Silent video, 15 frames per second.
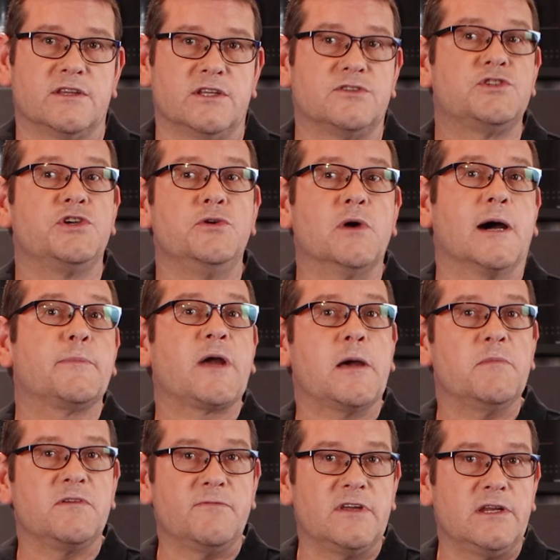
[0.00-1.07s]
the 2
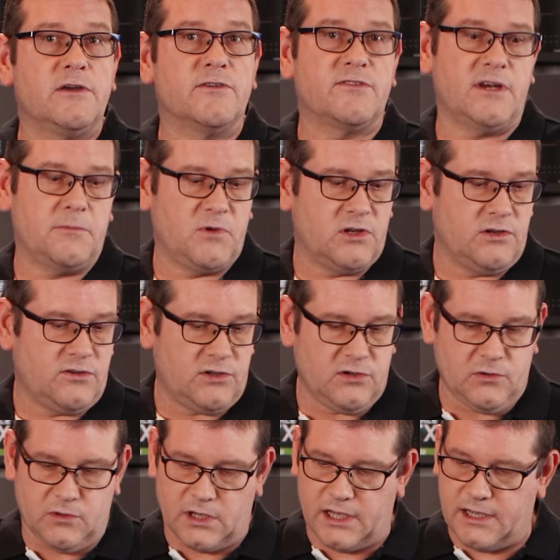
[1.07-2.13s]
upcoming videos that I'm going to
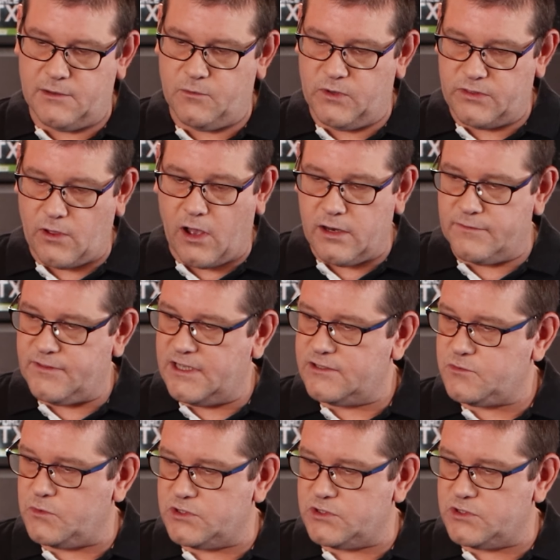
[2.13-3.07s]
do with all of this.